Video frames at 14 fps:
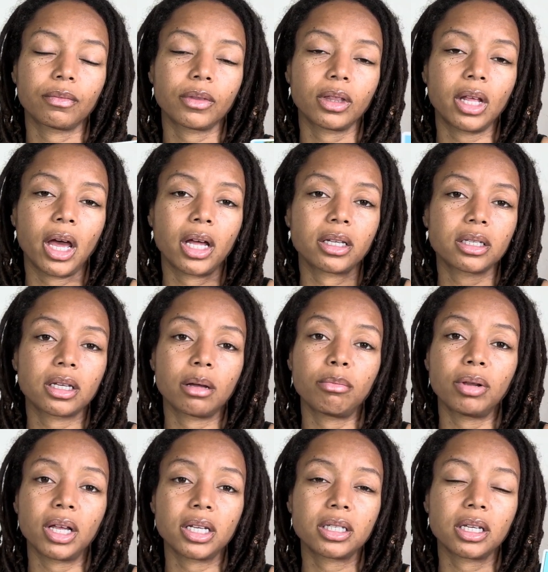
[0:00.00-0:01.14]
that's a
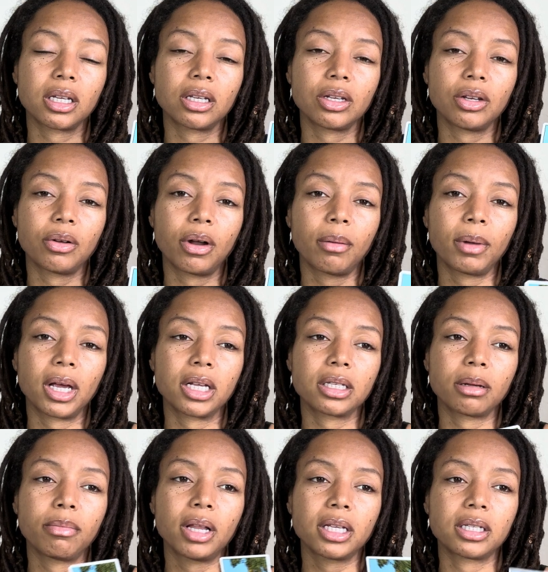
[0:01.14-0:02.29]
blessing. You know what I mean? It's a
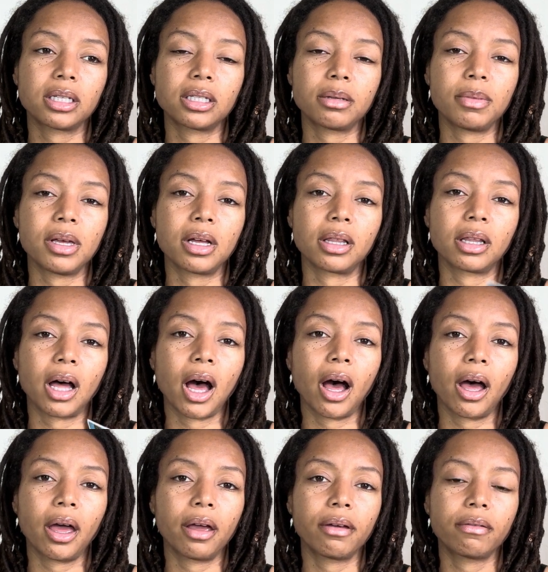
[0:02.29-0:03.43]
blessing to be
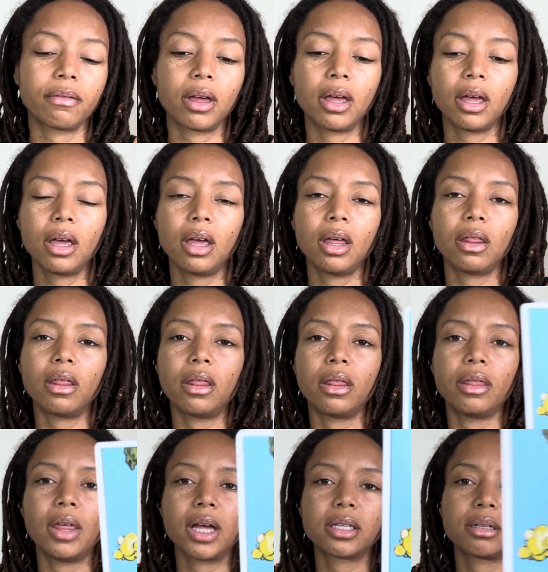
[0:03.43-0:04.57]
alive.
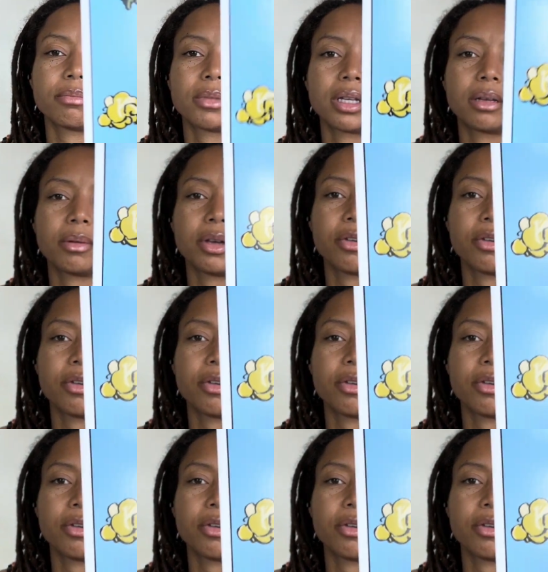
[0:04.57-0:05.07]
That's something to be